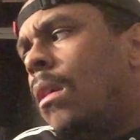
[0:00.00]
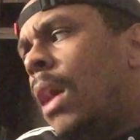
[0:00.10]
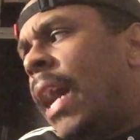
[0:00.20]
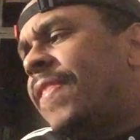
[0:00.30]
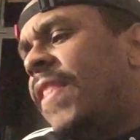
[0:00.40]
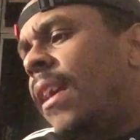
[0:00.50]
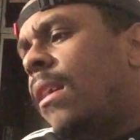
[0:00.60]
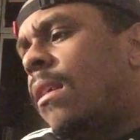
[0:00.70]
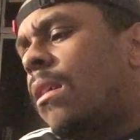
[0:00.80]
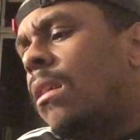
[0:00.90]
I
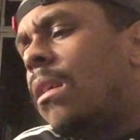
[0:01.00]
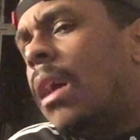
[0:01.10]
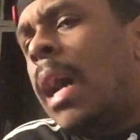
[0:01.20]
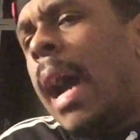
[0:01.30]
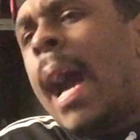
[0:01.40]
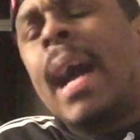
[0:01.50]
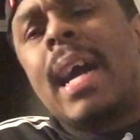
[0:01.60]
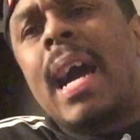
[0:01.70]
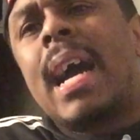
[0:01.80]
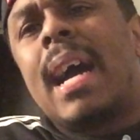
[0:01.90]
think,
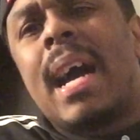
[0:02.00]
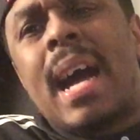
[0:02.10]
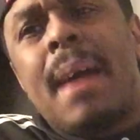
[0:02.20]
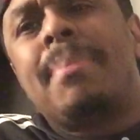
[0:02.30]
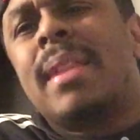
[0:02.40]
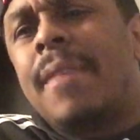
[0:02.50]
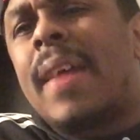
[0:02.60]
I believe